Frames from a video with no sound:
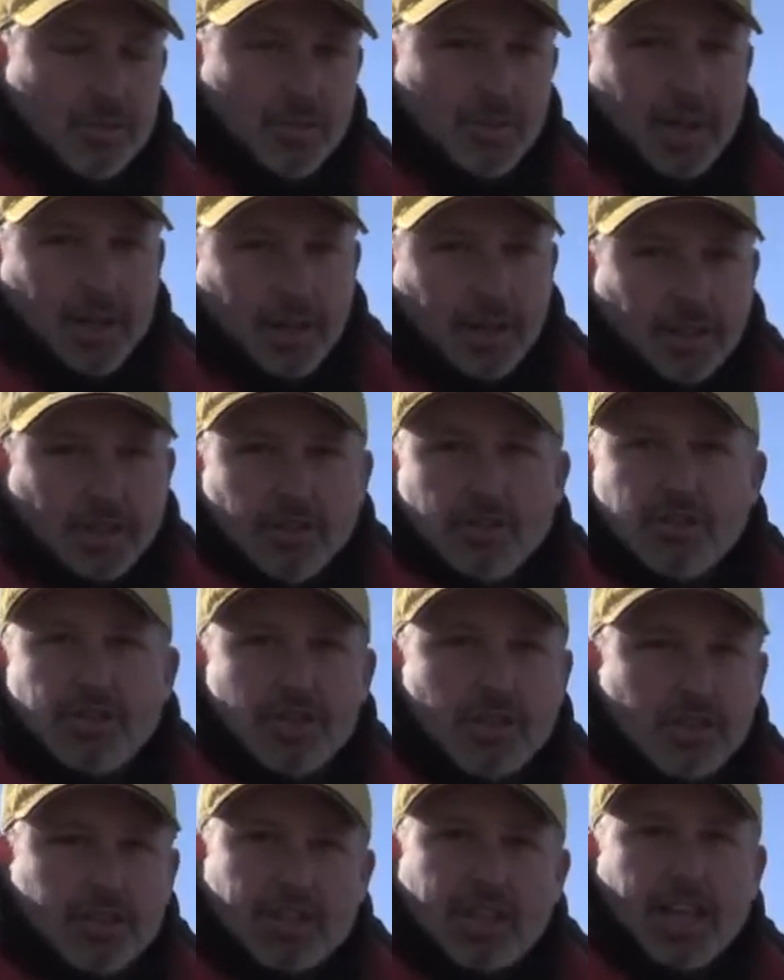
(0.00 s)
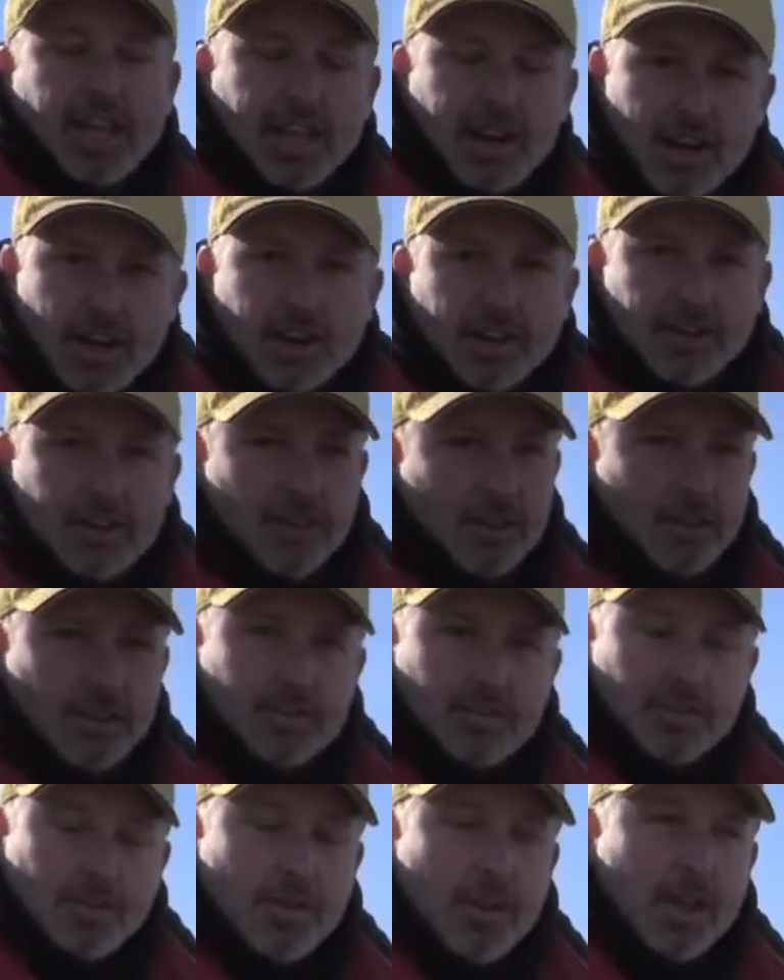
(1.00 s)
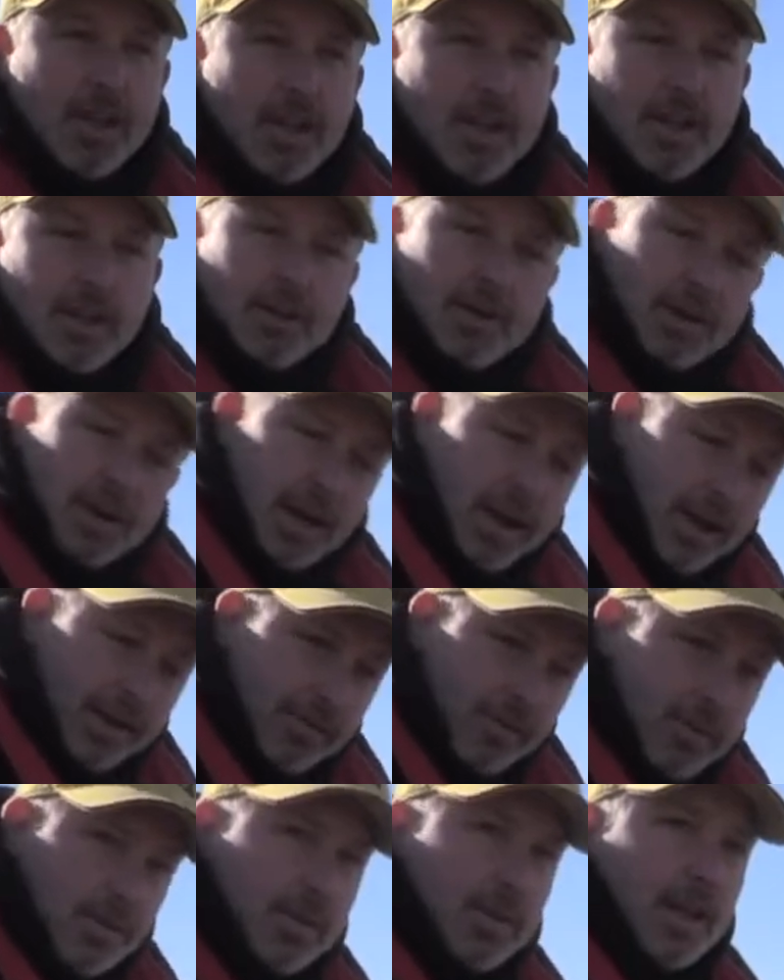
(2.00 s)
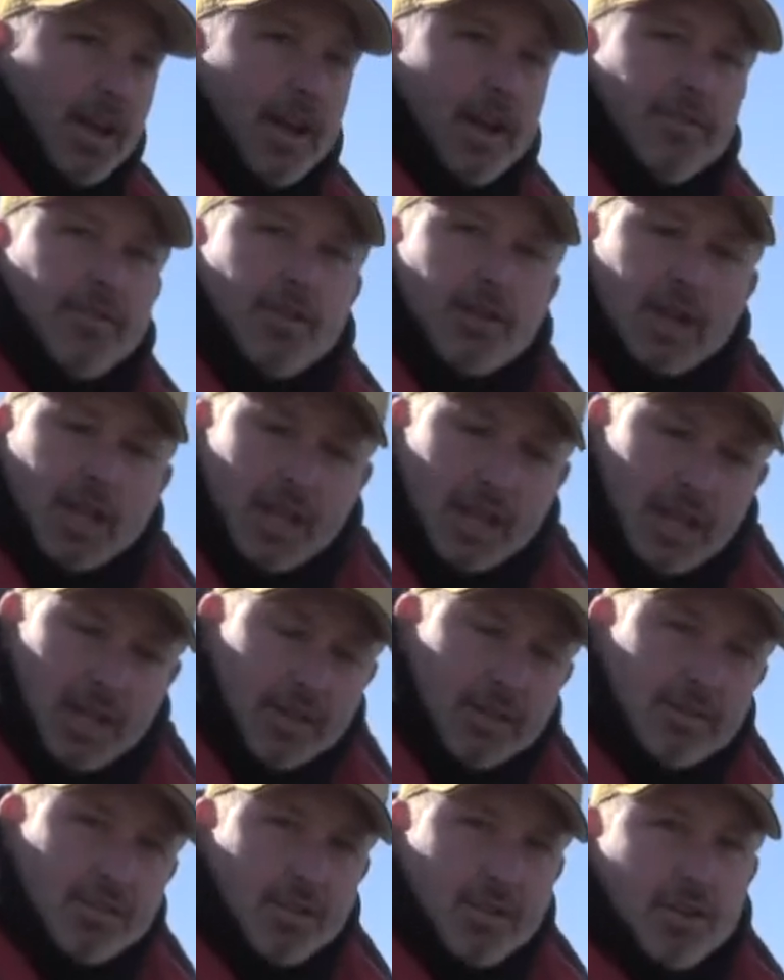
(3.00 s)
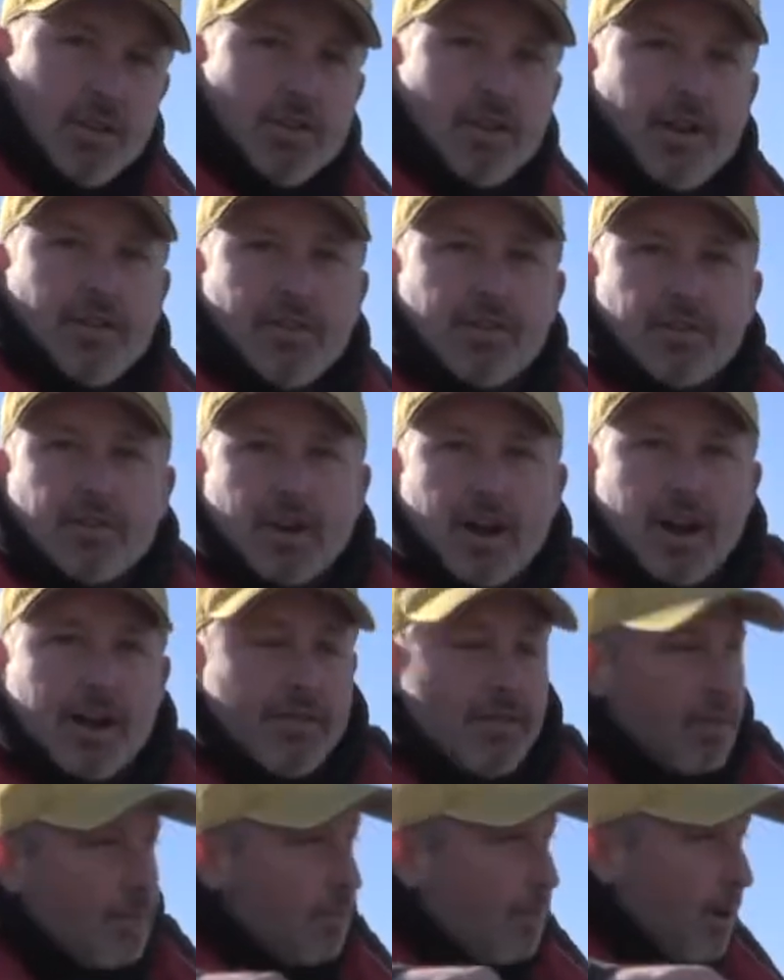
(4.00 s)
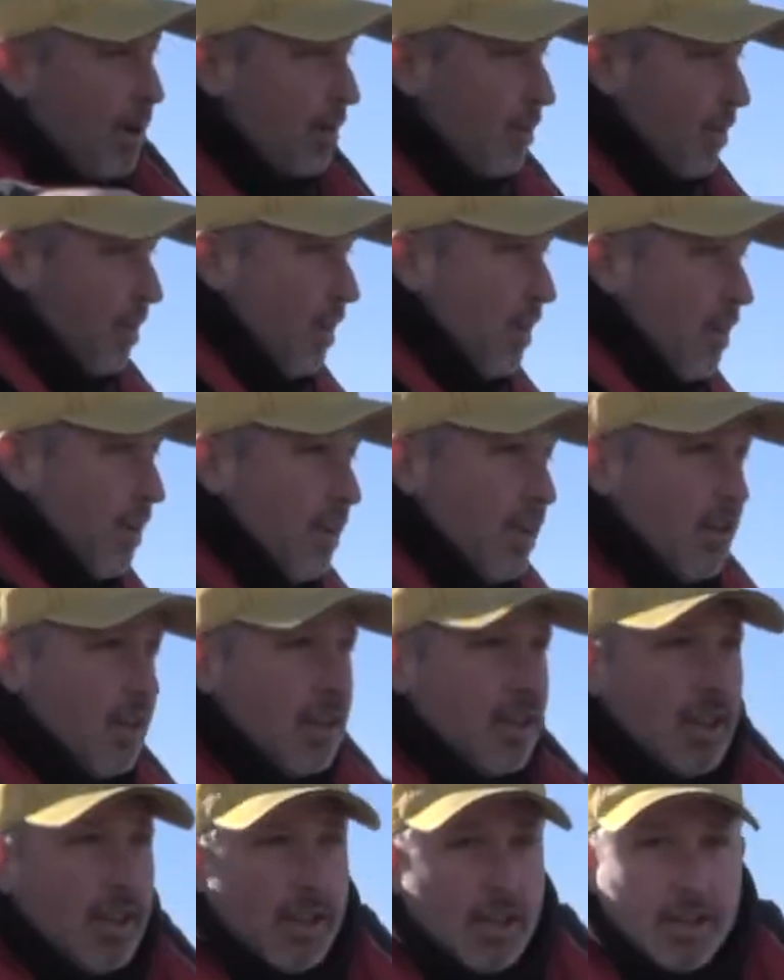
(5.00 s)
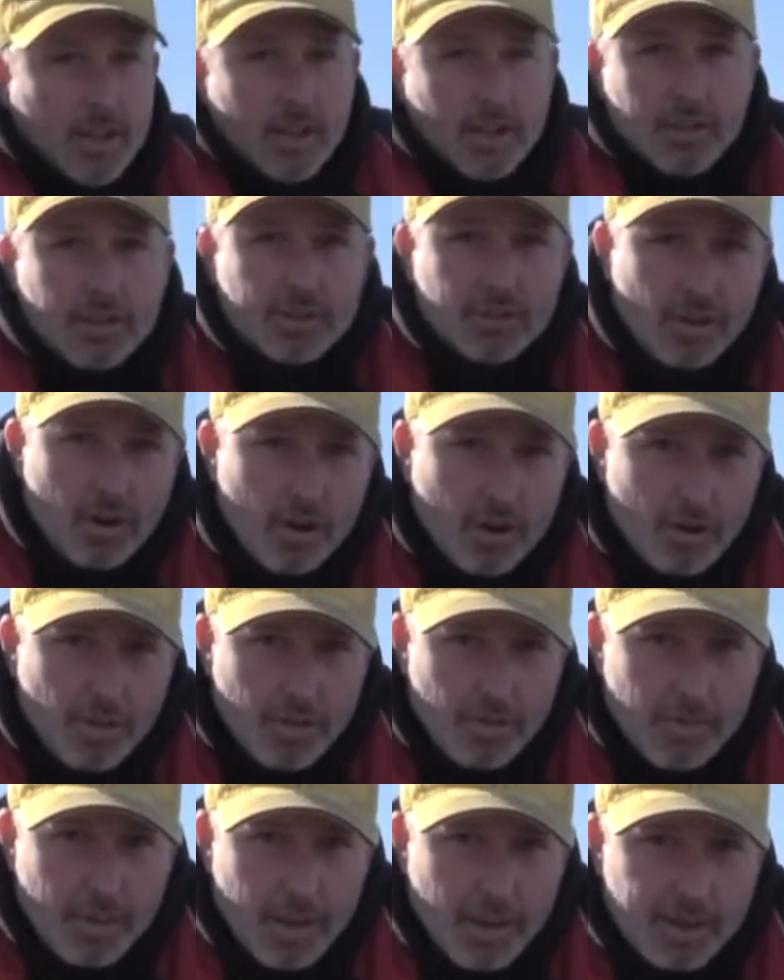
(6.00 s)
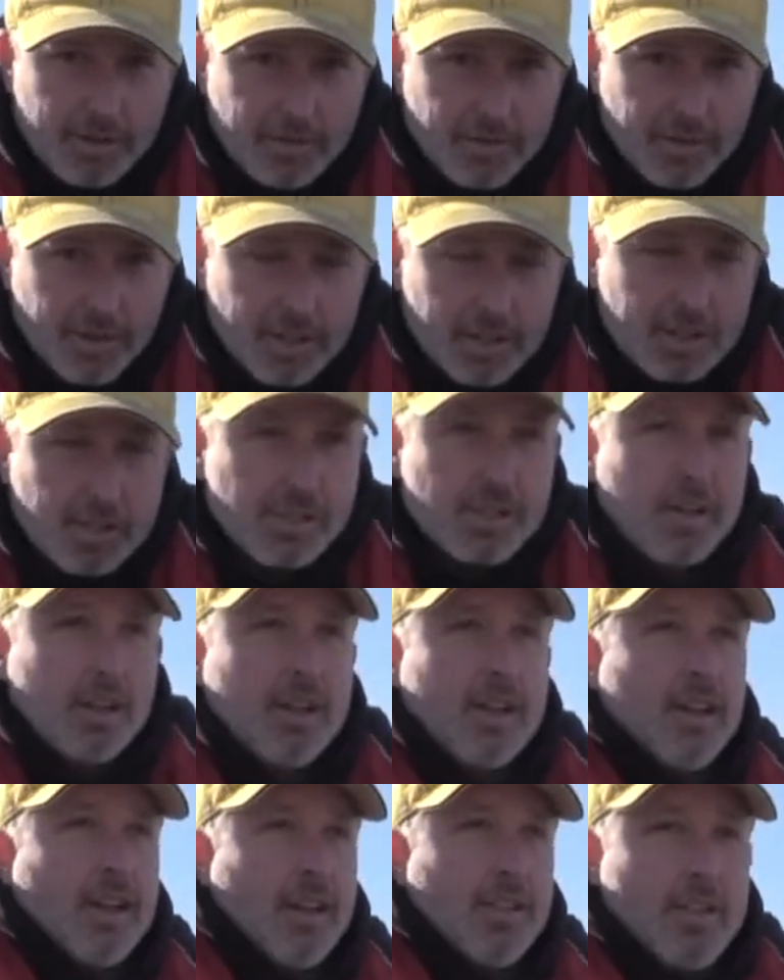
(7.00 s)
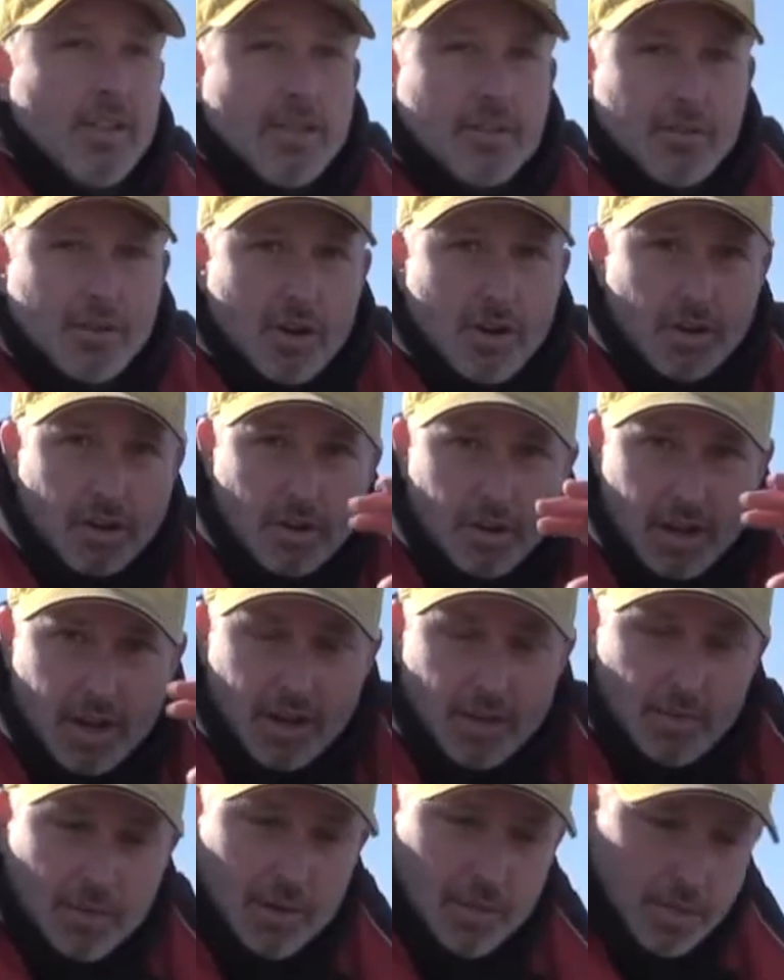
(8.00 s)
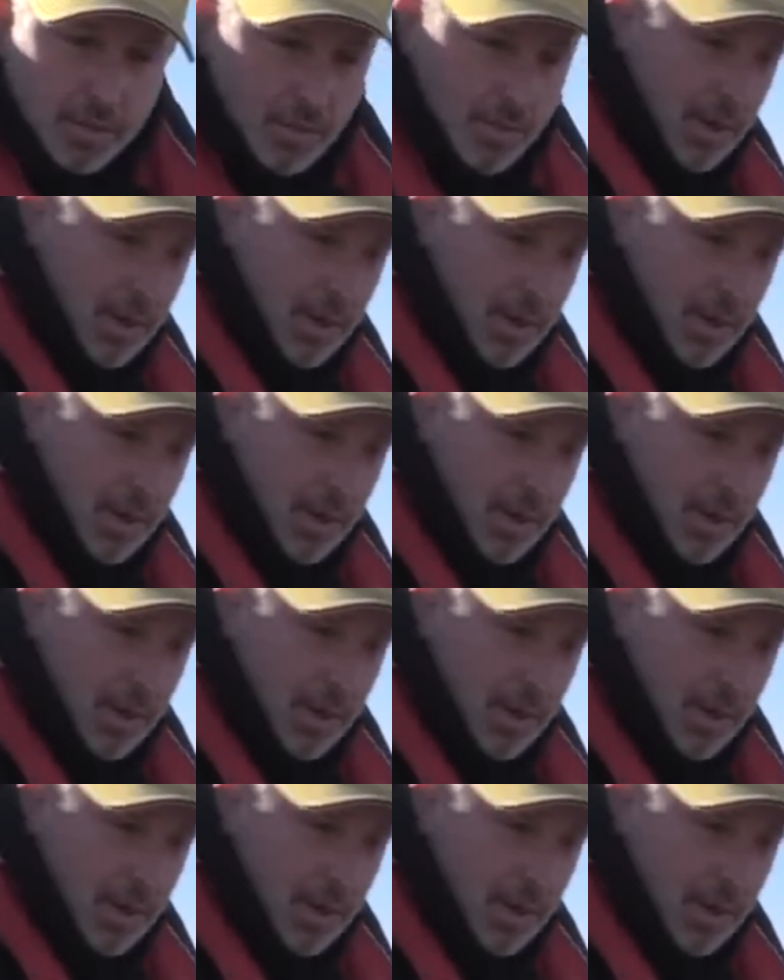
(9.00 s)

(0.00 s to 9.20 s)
the wind. You just cannot do it. So have the have your kids or whoever's driving the boat circle the bait fish and then throw your net with the